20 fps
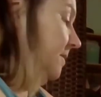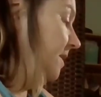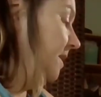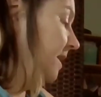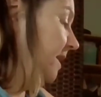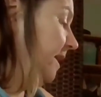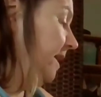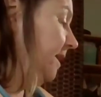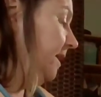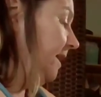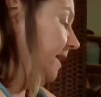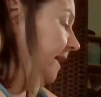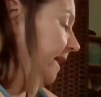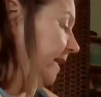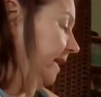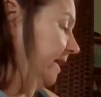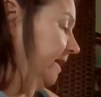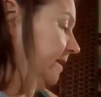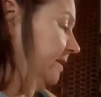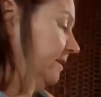The needle
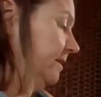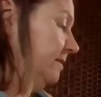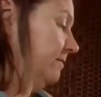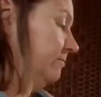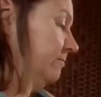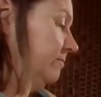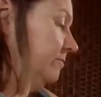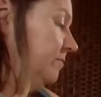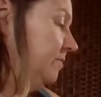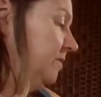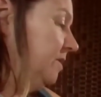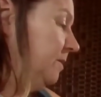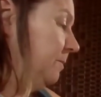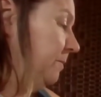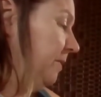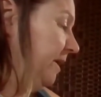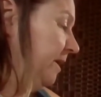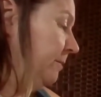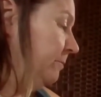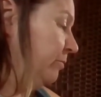hit it,
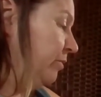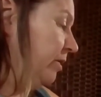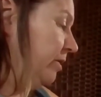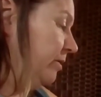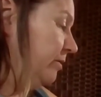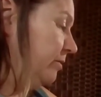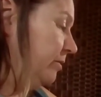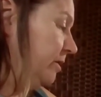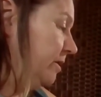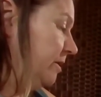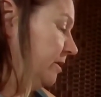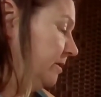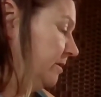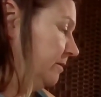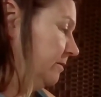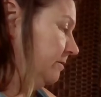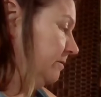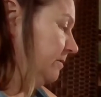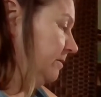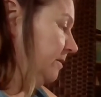the pin broke,
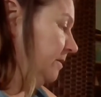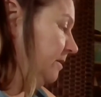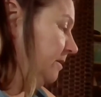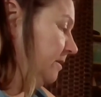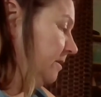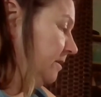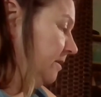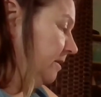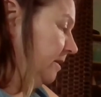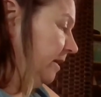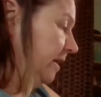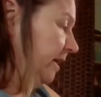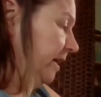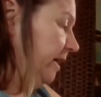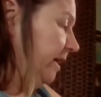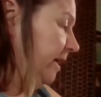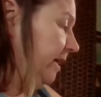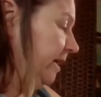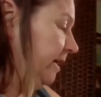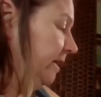
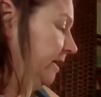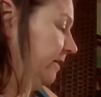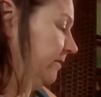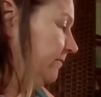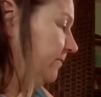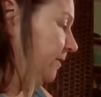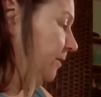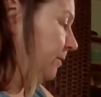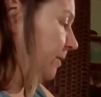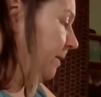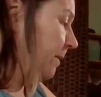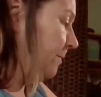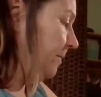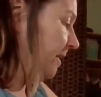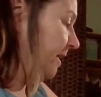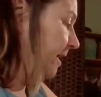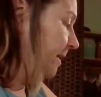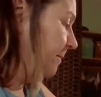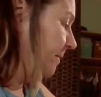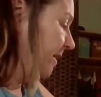and it flew up
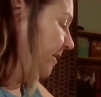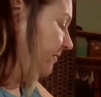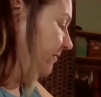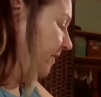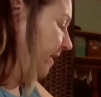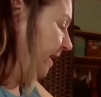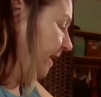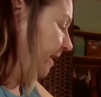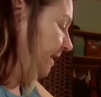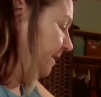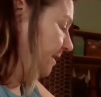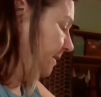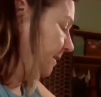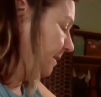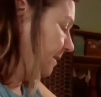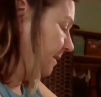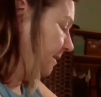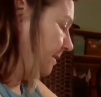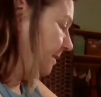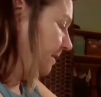and hit my
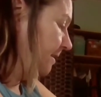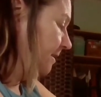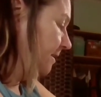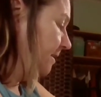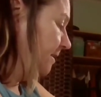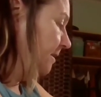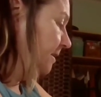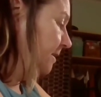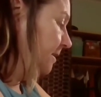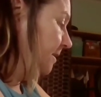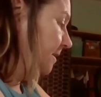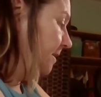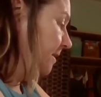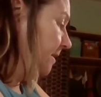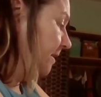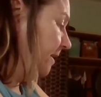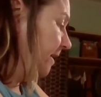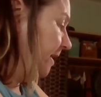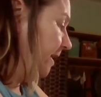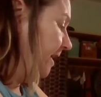face.
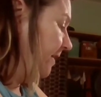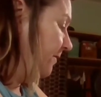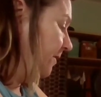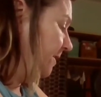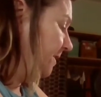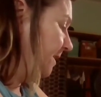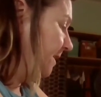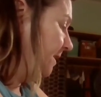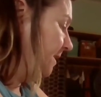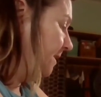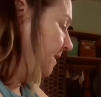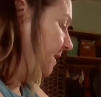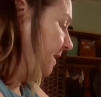And ever since